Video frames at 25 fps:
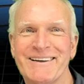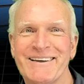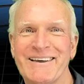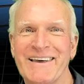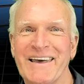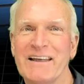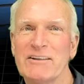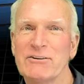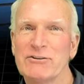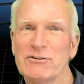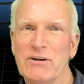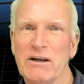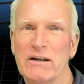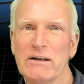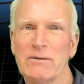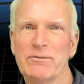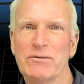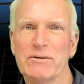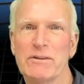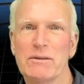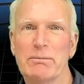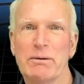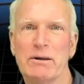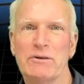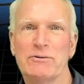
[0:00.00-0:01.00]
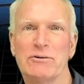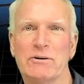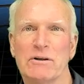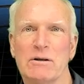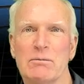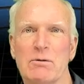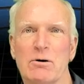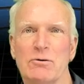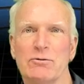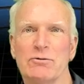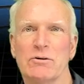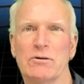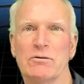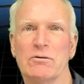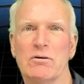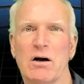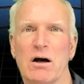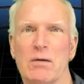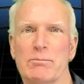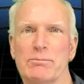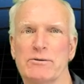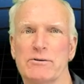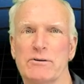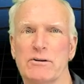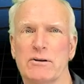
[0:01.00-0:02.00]
And sign up for the Basic Emotional
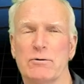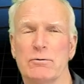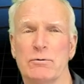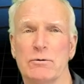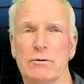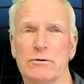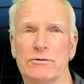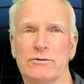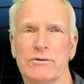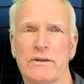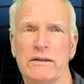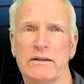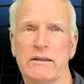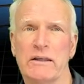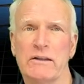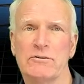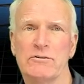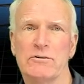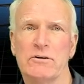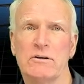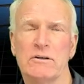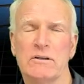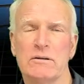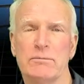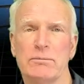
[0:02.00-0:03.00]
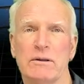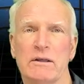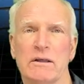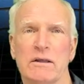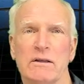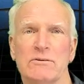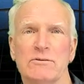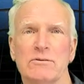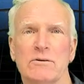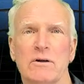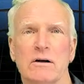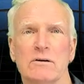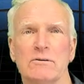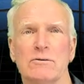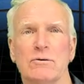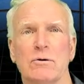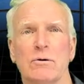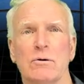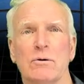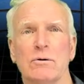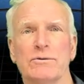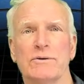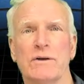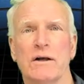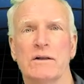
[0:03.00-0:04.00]
Competency course at https
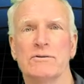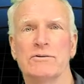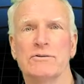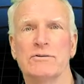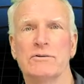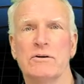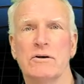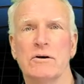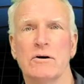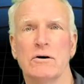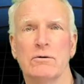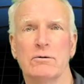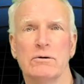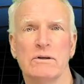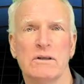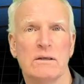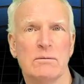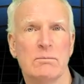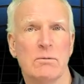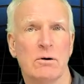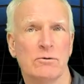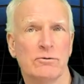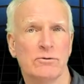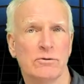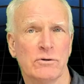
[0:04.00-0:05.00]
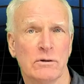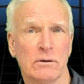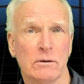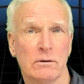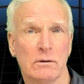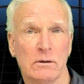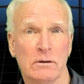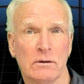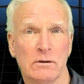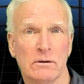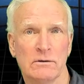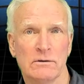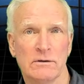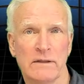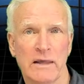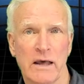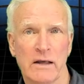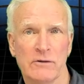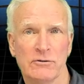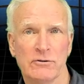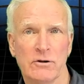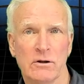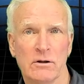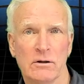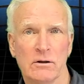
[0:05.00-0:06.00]
dougnoll.co emotional
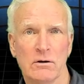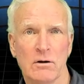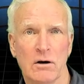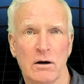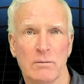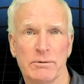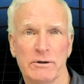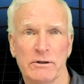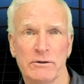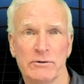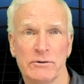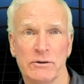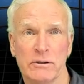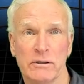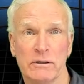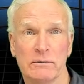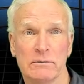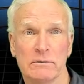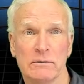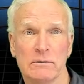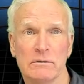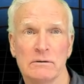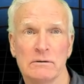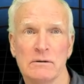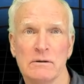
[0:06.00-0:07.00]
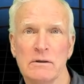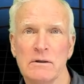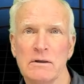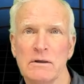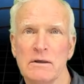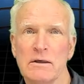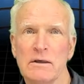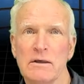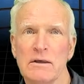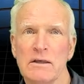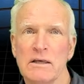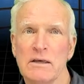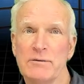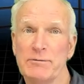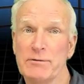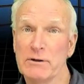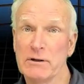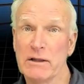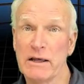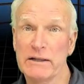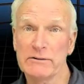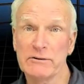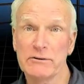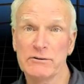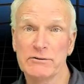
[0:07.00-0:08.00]
competency. If you
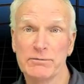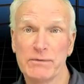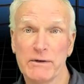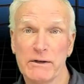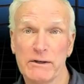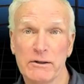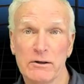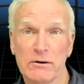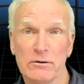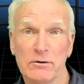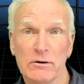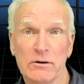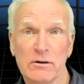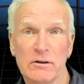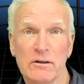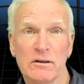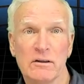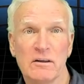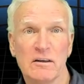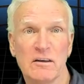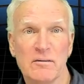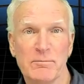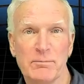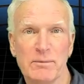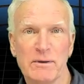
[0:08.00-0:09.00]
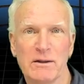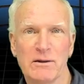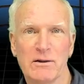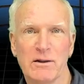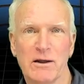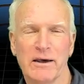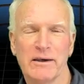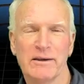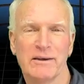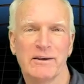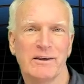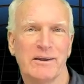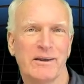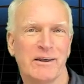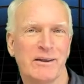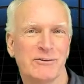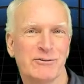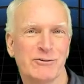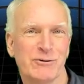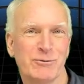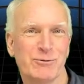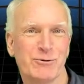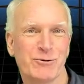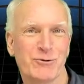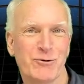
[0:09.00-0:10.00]
like this video, give me a like and
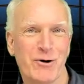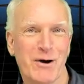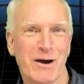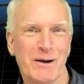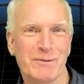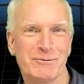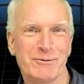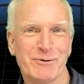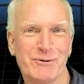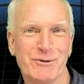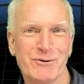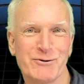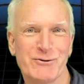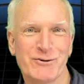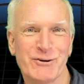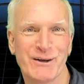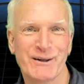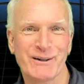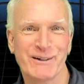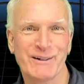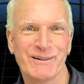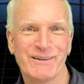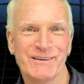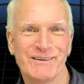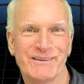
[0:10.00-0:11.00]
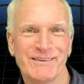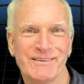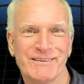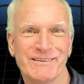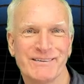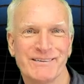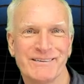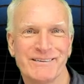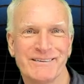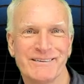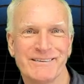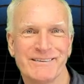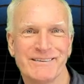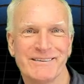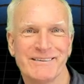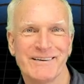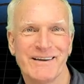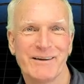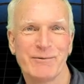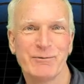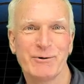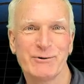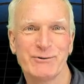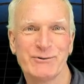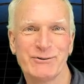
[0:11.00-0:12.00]
subscribe to the channel.
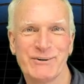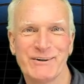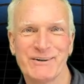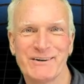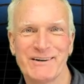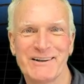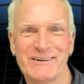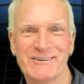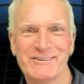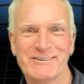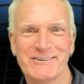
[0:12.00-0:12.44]
And we'll see you next